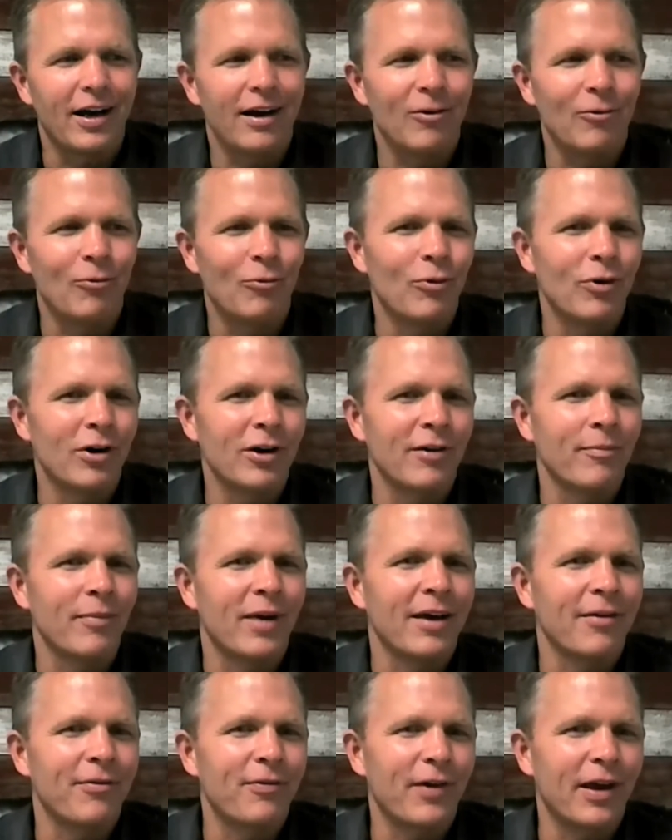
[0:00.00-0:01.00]
one of
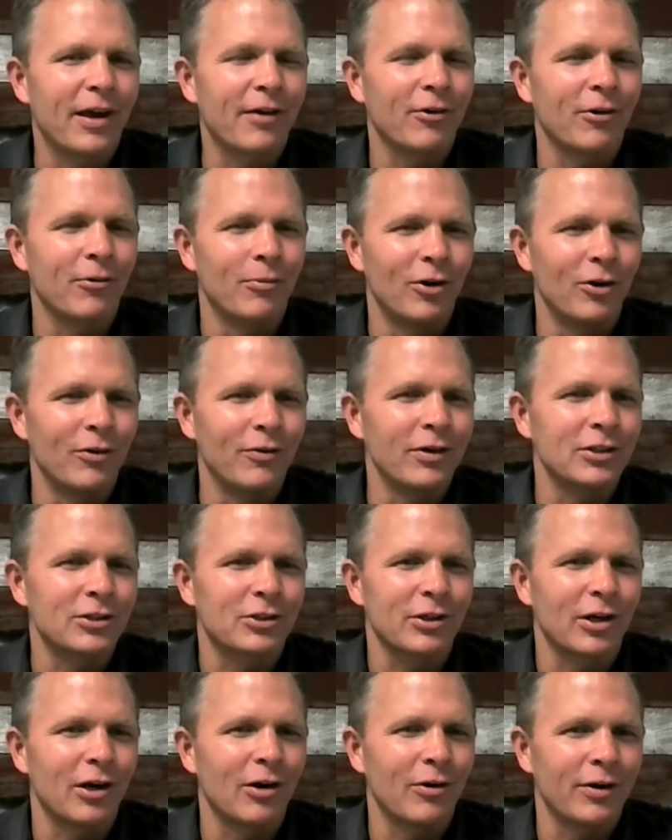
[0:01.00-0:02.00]
my favorite movies
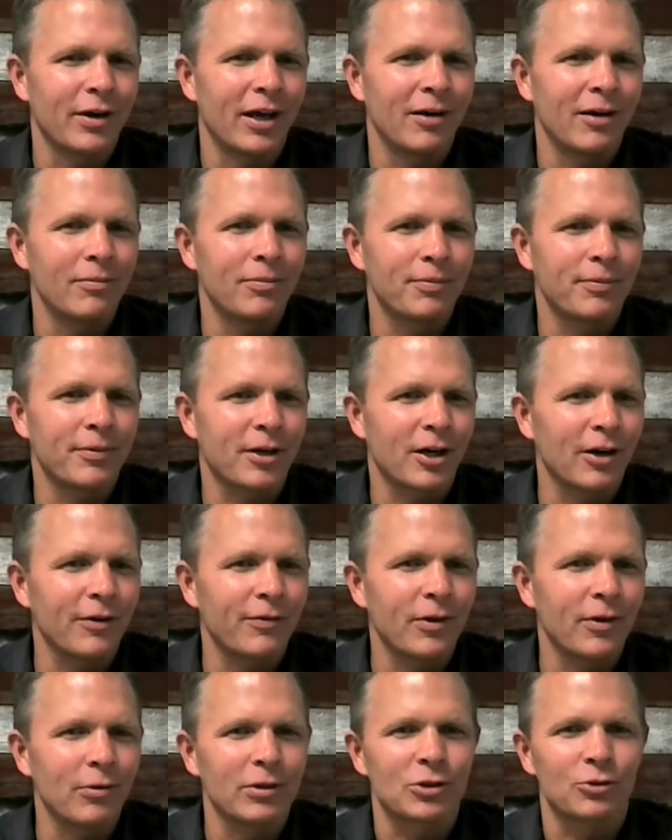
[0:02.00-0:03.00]
growing up,
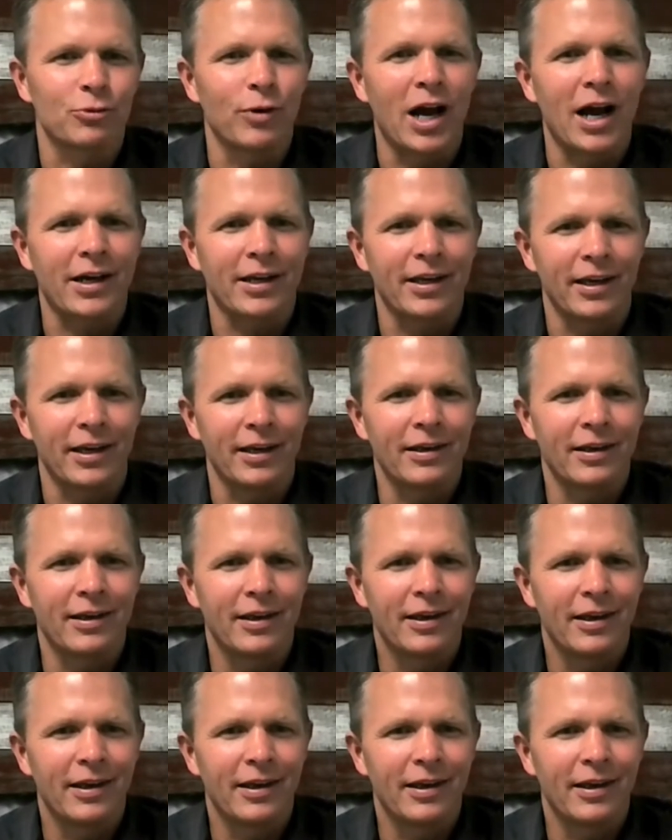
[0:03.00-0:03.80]
Curfew, was Rocky.